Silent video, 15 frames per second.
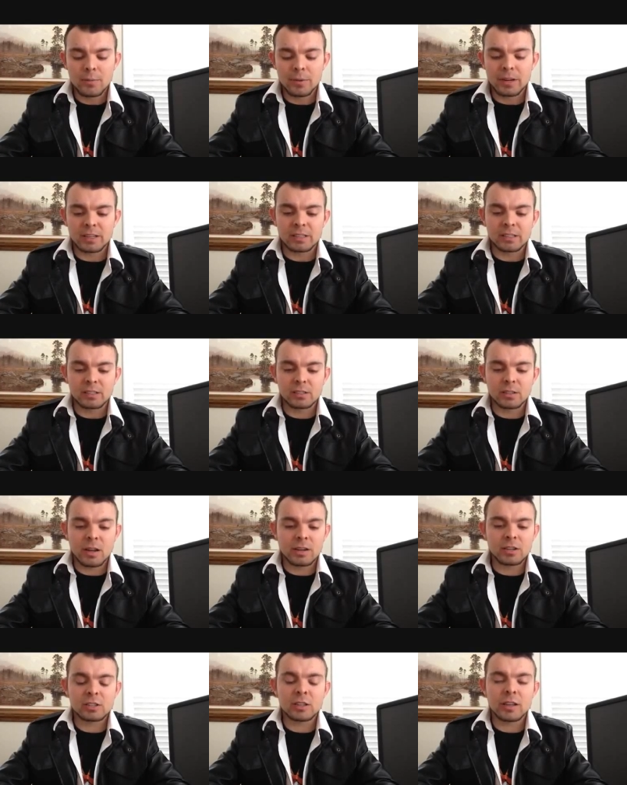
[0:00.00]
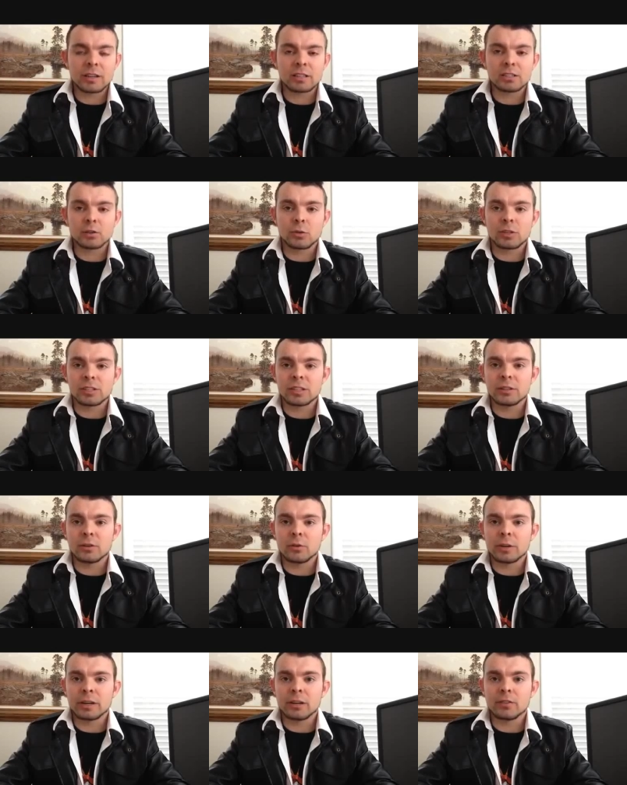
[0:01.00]
because it's I just like stories that you
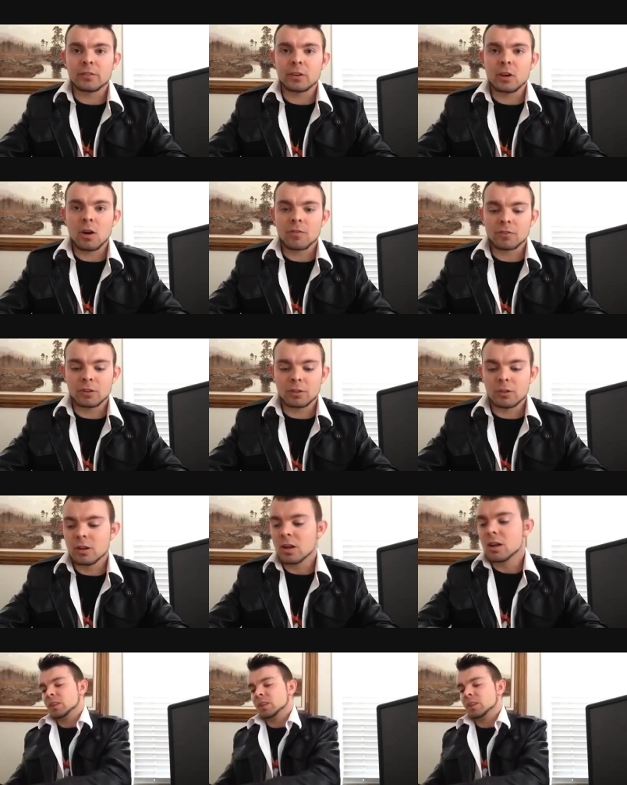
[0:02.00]
don't hear very often.